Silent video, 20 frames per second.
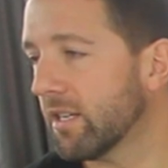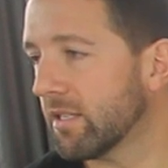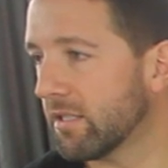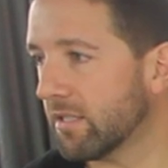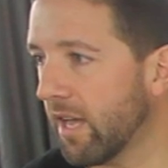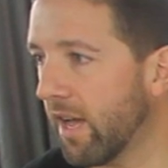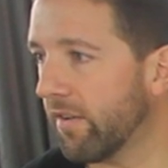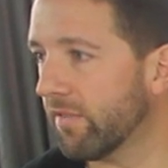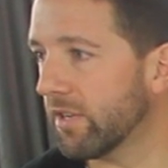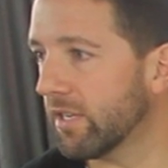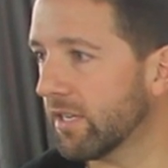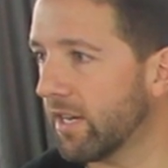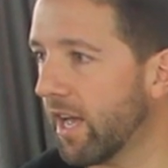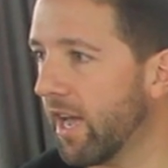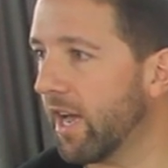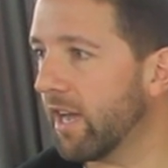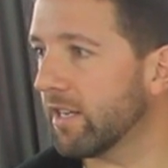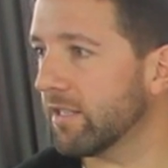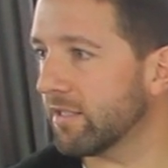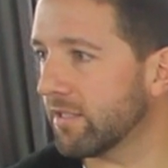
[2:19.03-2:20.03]

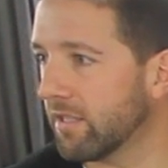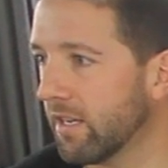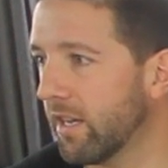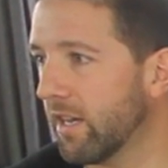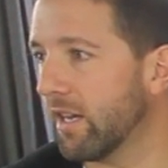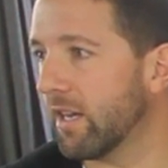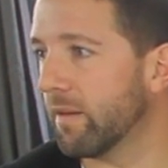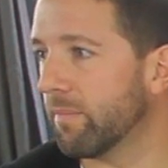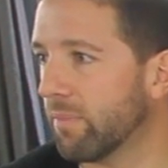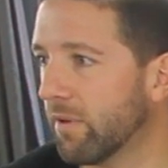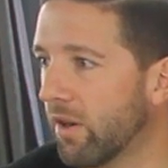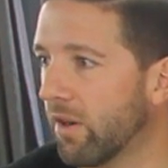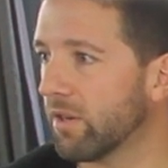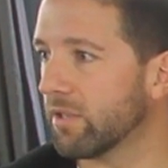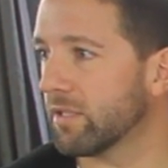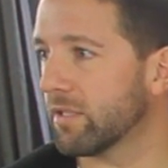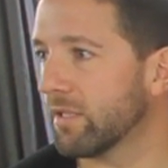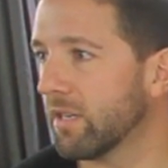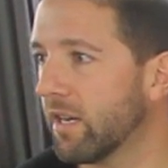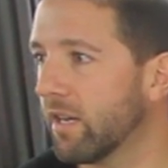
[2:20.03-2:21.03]
718
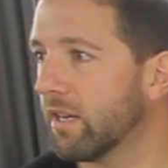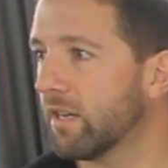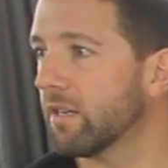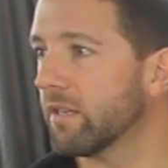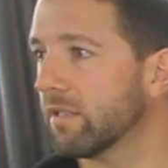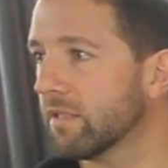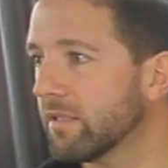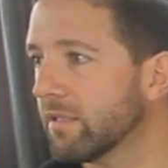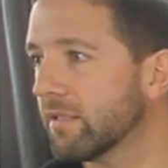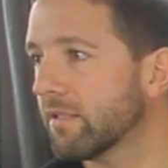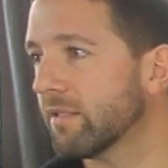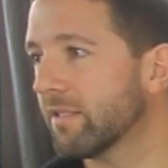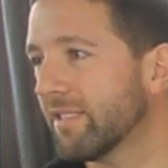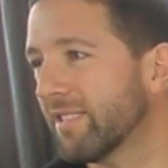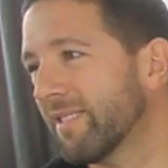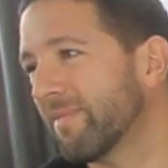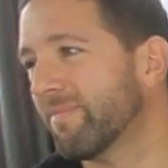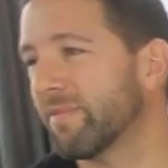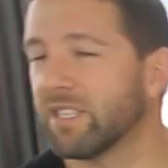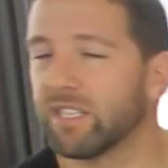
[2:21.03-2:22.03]
Porsche. Eh,
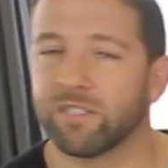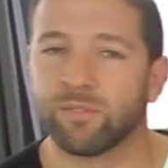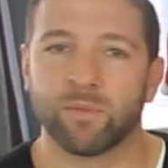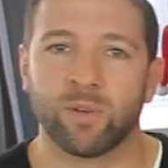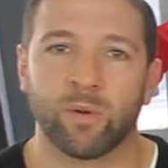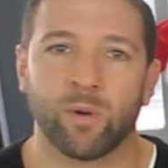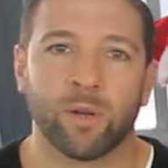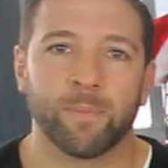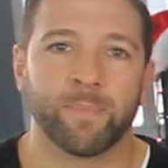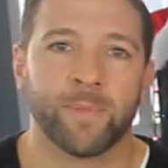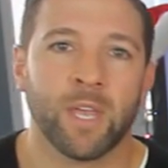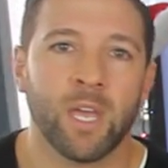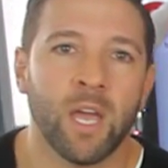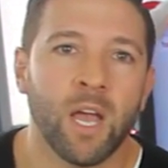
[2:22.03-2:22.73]
that doesn't really work.